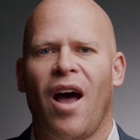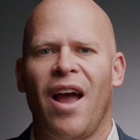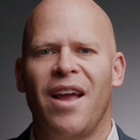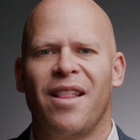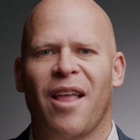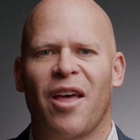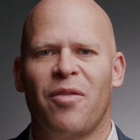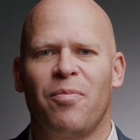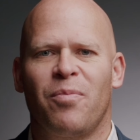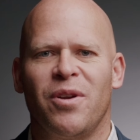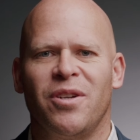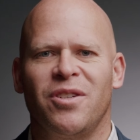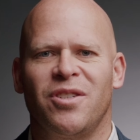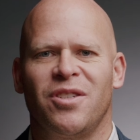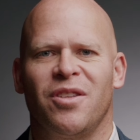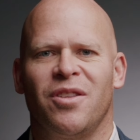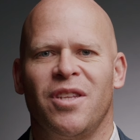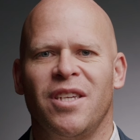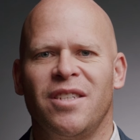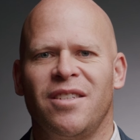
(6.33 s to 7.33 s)
Hi,
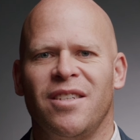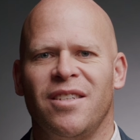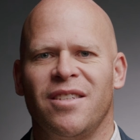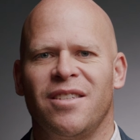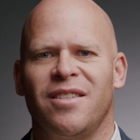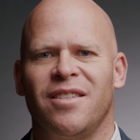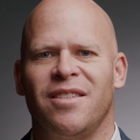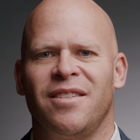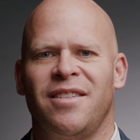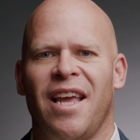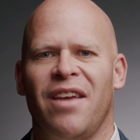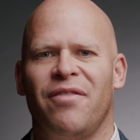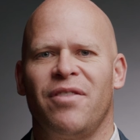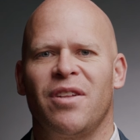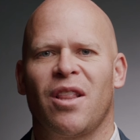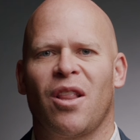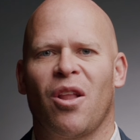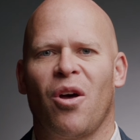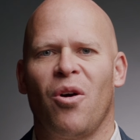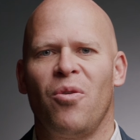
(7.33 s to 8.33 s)
Lethbridge. This is
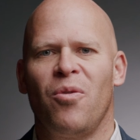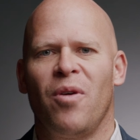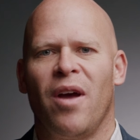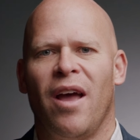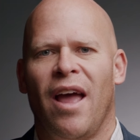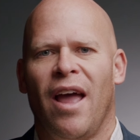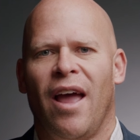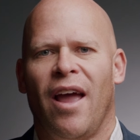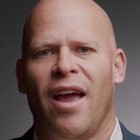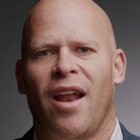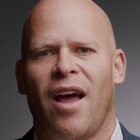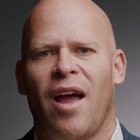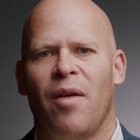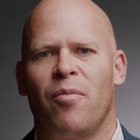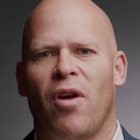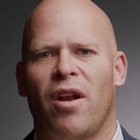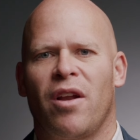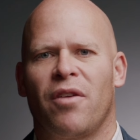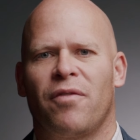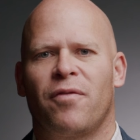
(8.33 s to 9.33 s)
David Lowe, and
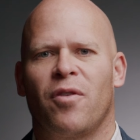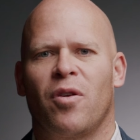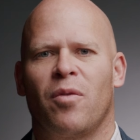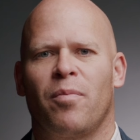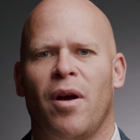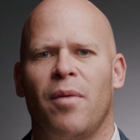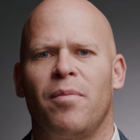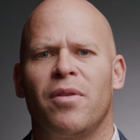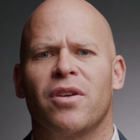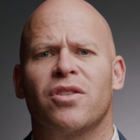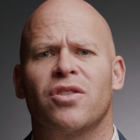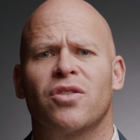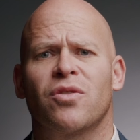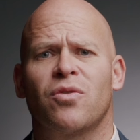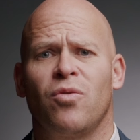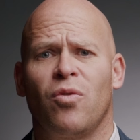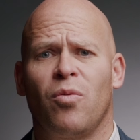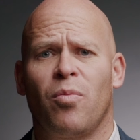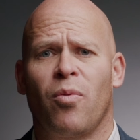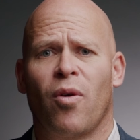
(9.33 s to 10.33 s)
I'm running for public
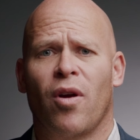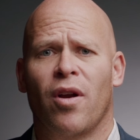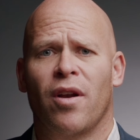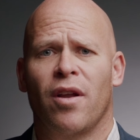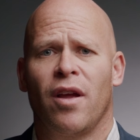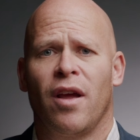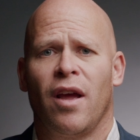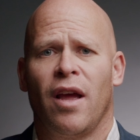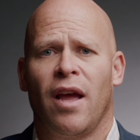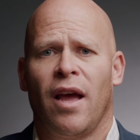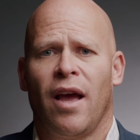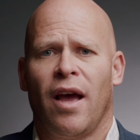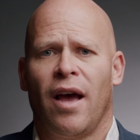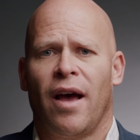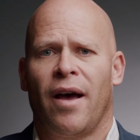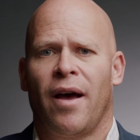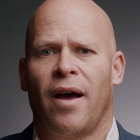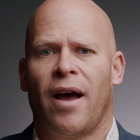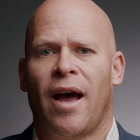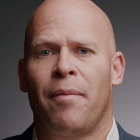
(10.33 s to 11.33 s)
school board.
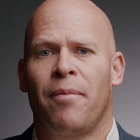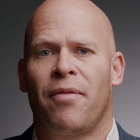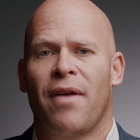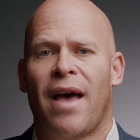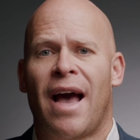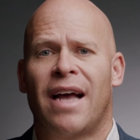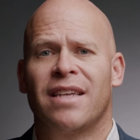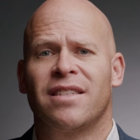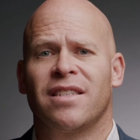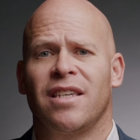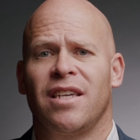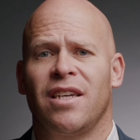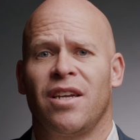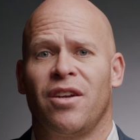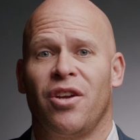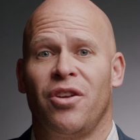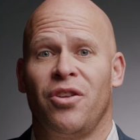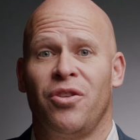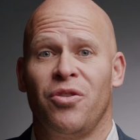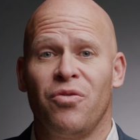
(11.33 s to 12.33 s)
I'm
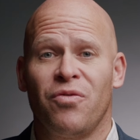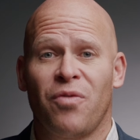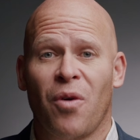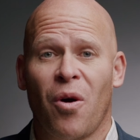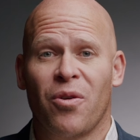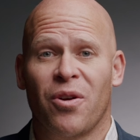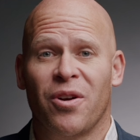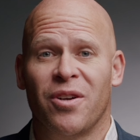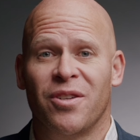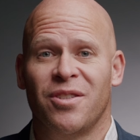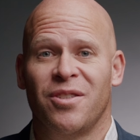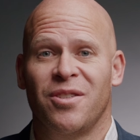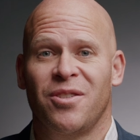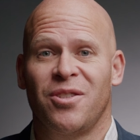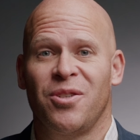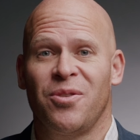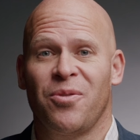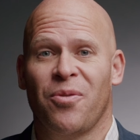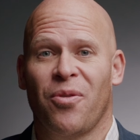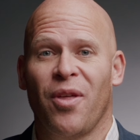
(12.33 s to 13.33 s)
asking you voters
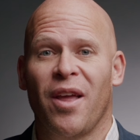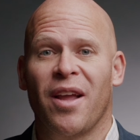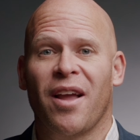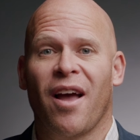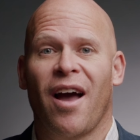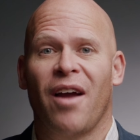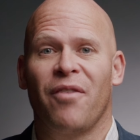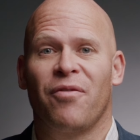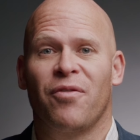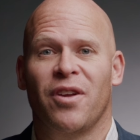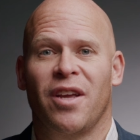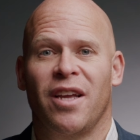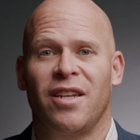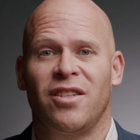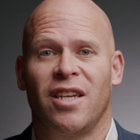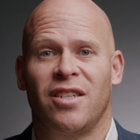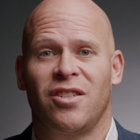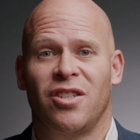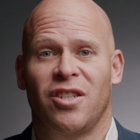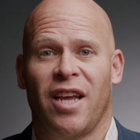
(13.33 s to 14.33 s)
to think high for
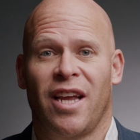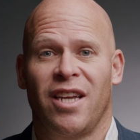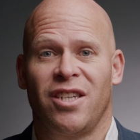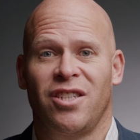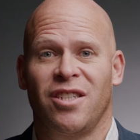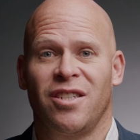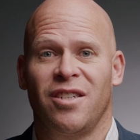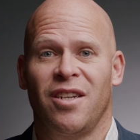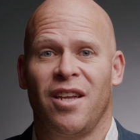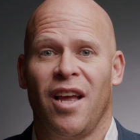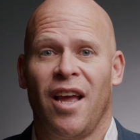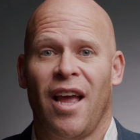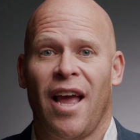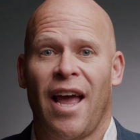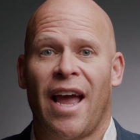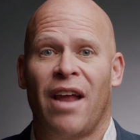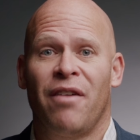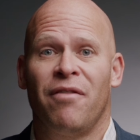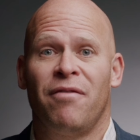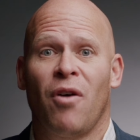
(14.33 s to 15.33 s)
kids' education
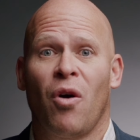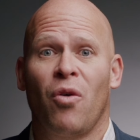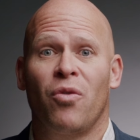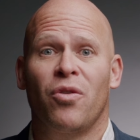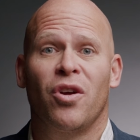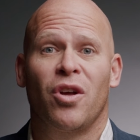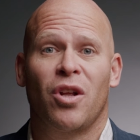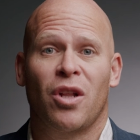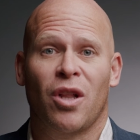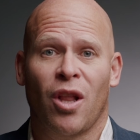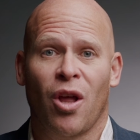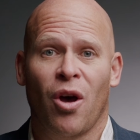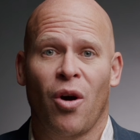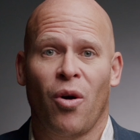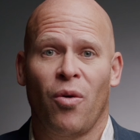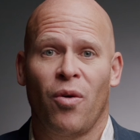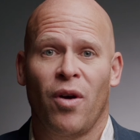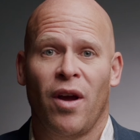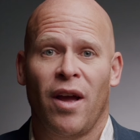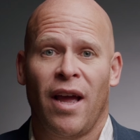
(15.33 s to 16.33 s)
and vote
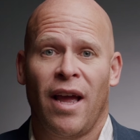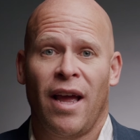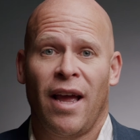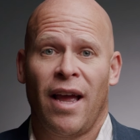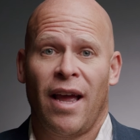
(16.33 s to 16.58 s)
low.